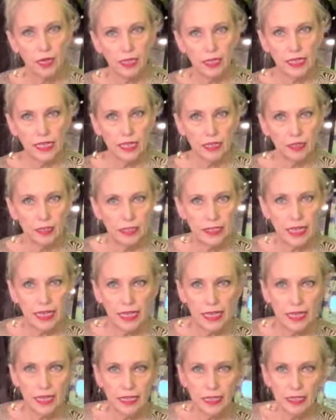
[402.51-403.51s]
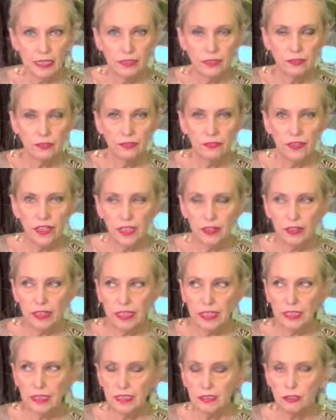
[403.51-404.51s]
Carolina Herrera is
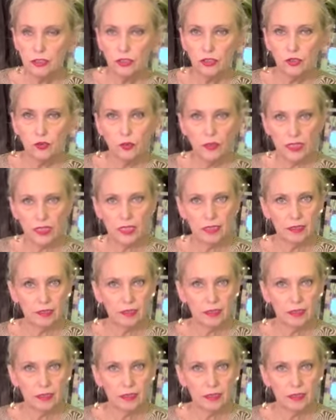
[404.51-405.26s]
very sweet.